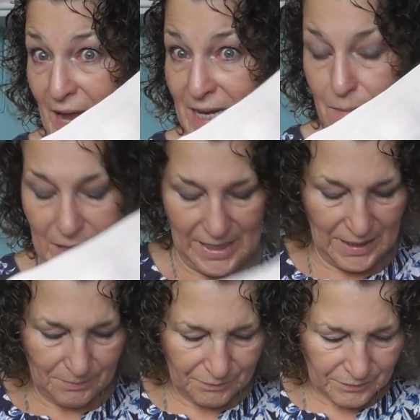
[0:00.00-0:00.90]
that in a
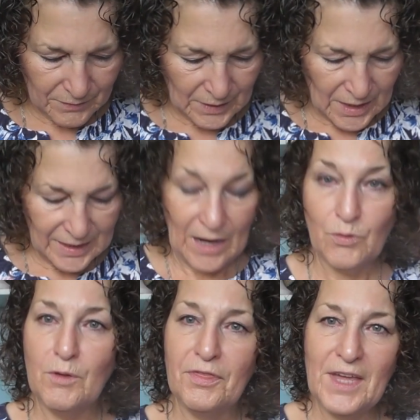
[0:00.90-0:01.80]
minute now
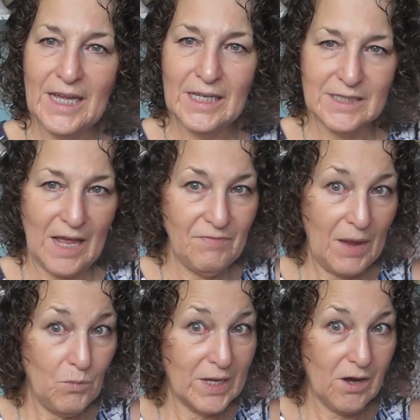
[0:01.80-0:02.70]
the things and
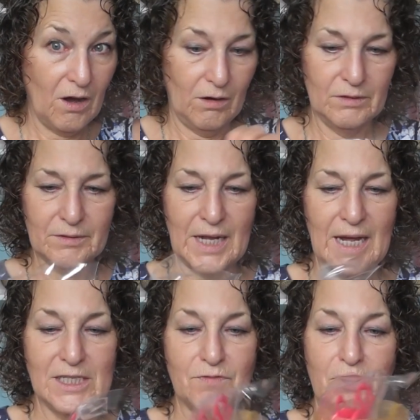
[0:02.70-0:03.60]
then we got
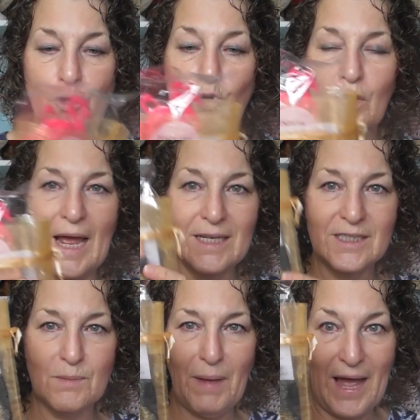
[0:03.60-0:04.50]
kind of an
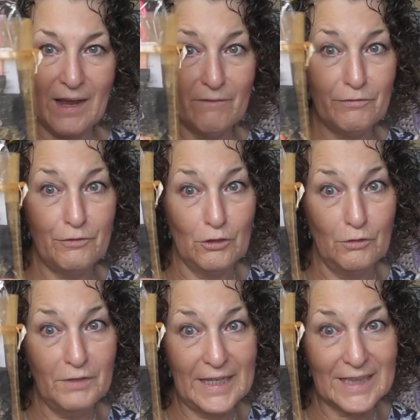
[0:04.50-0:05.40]
organza bag full
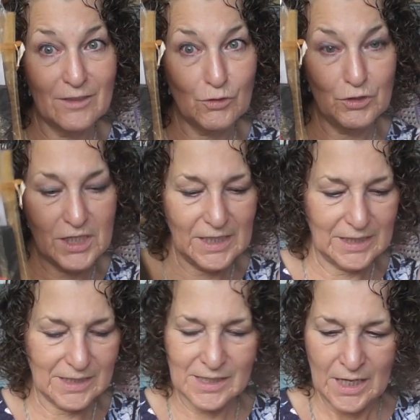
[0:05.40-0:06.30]
of little
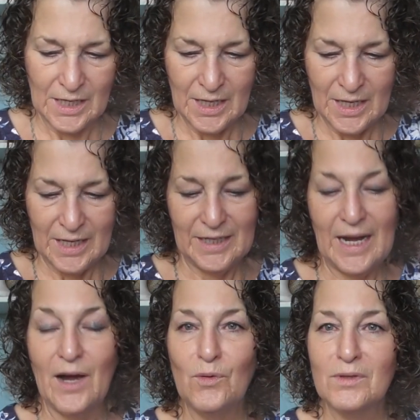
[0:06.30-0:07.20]
goodies
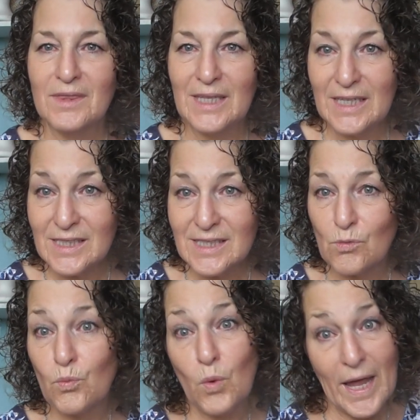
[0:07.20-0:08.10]
now
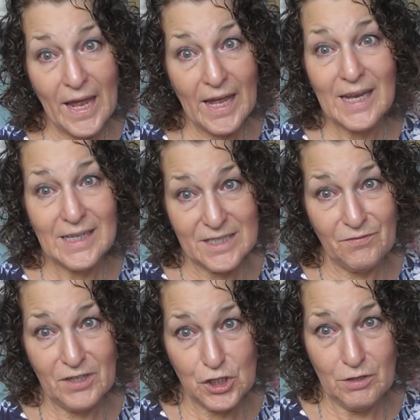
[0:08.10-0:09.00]
these were
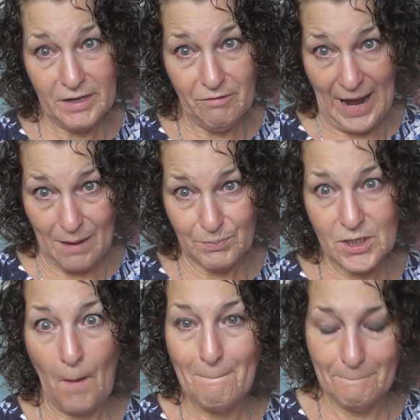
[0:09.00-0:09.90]
individually
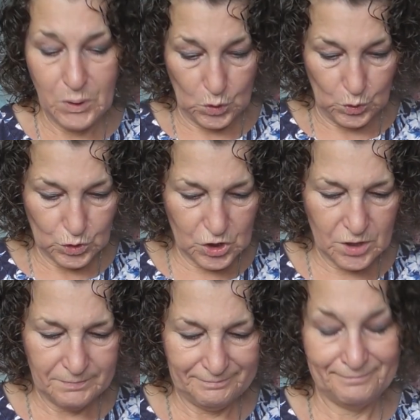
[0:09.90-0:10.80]
wrapped but